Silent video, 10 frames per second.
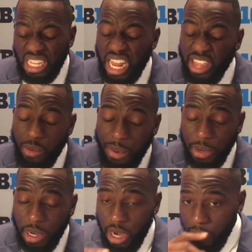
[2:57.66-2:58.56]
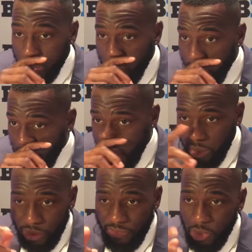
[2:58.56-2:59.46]
I can't remember the numbers correctly.
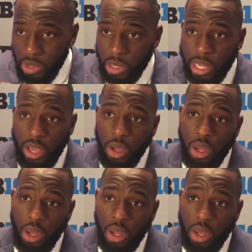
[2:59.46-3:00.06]
It was a few years ago